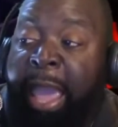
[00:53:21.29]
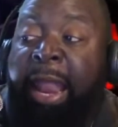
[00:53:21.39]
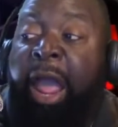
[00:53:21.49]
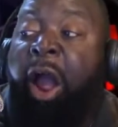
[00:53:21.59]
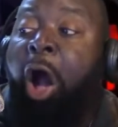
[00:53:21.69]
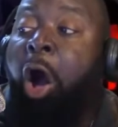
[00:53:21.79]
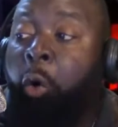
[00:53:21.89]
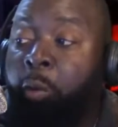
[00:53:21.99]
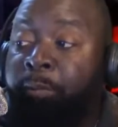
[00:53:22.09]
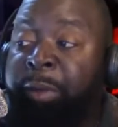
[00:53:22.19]
at our
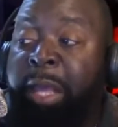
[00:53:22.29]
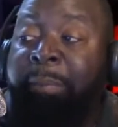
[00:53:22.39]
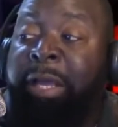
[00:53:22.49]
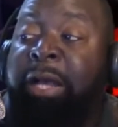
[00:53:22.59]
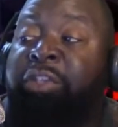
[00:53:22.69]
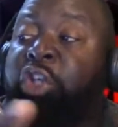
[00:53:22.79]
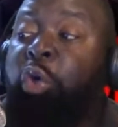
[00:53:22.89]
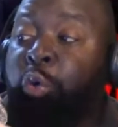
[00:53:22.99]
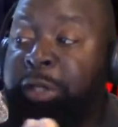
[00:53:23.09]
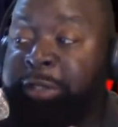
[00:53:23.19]
home because
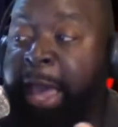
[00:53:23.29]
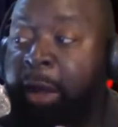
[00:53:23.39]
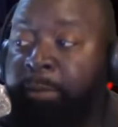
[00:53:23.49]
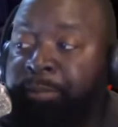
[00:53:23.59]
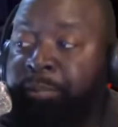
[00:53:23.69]
school is out.